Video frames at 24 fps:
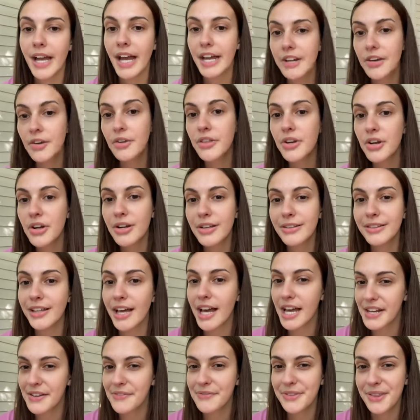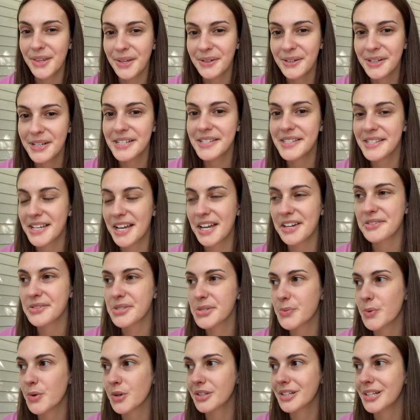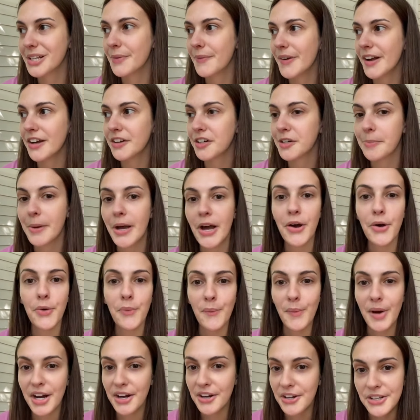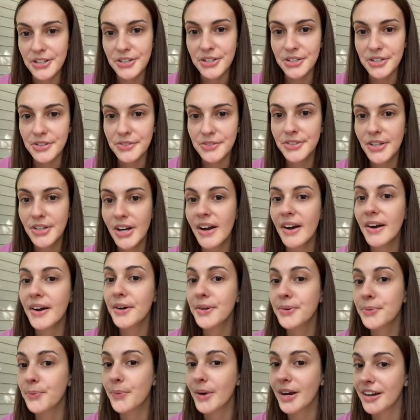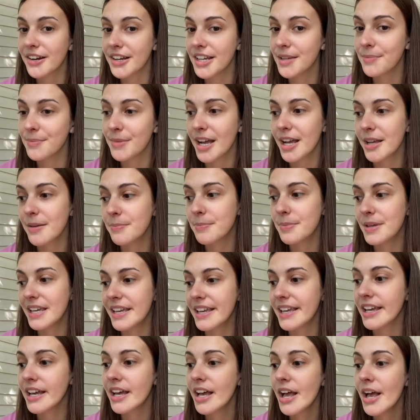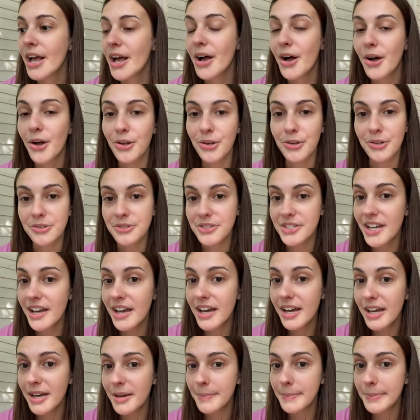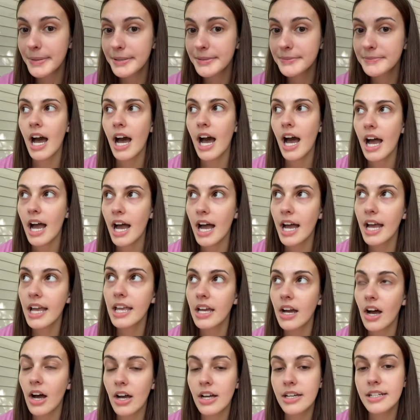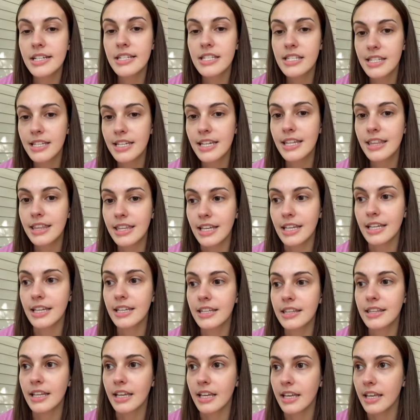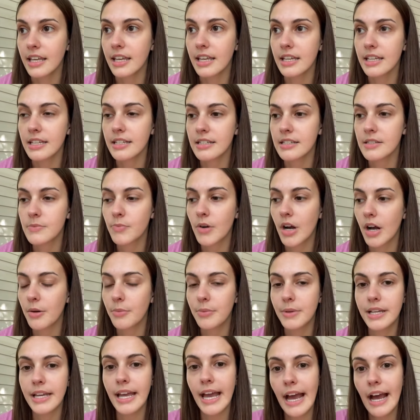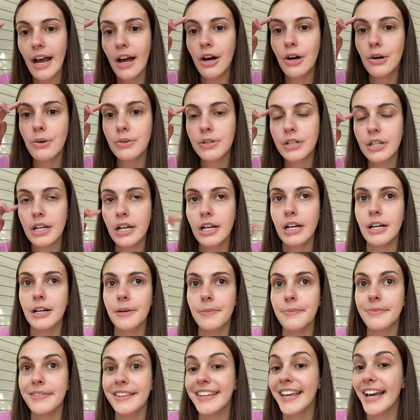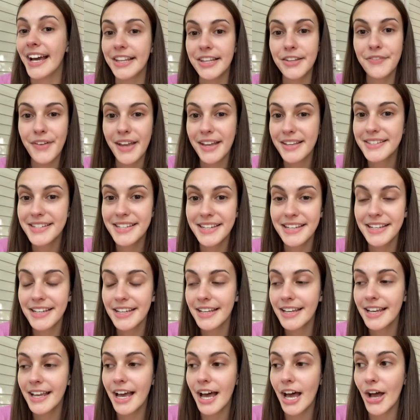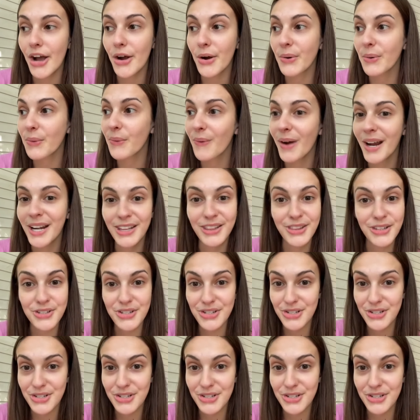I know there are a lot of theories kind of swirling around about where he could have gone, where he might be holed up. I honestly think that he is probably out gallivanting or running the